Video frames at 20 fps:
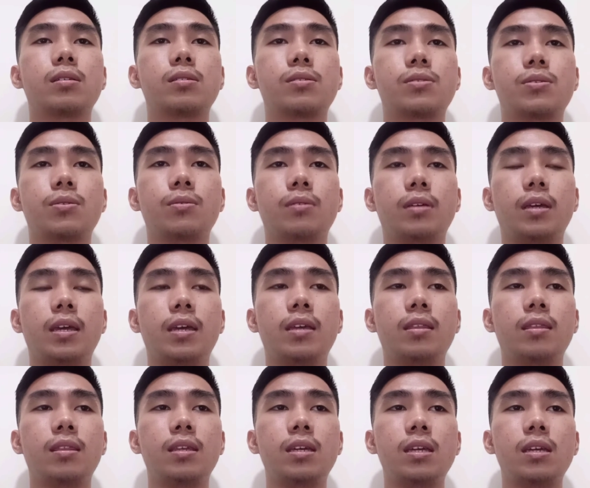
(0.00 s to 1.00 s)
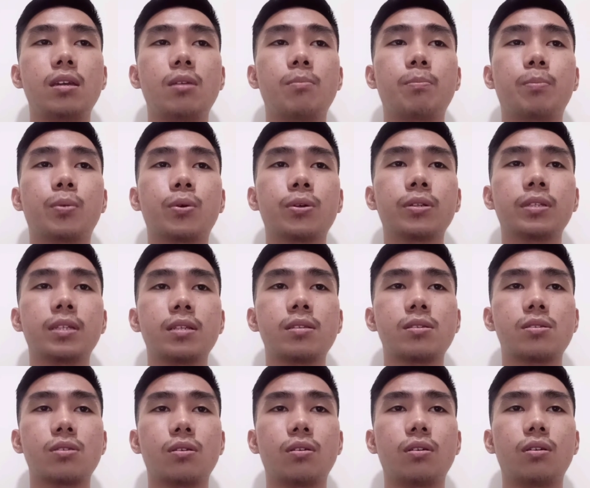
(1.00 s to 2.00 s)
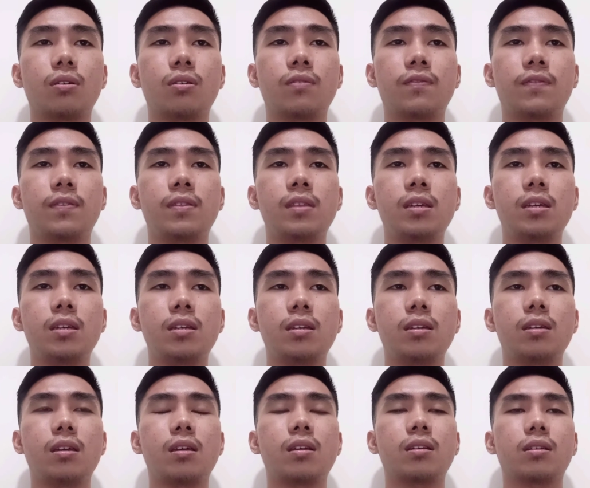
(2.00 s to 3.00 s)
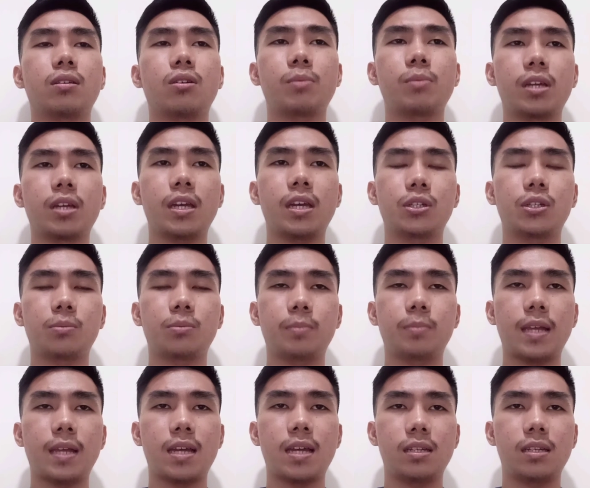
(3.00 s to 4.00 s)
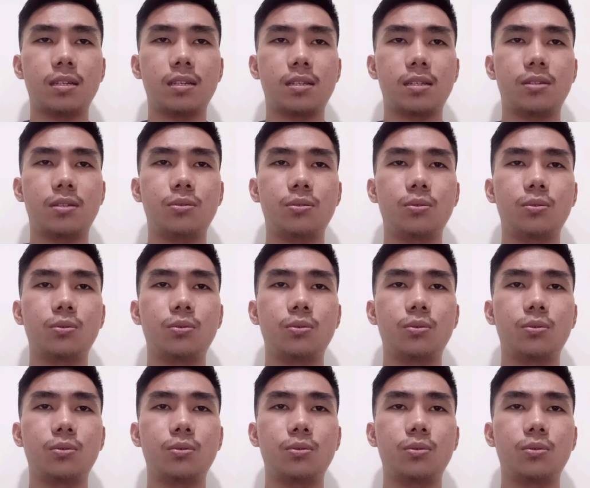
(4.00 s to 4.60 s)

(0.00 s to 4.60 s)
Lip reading: So, and the importance of the communication plan is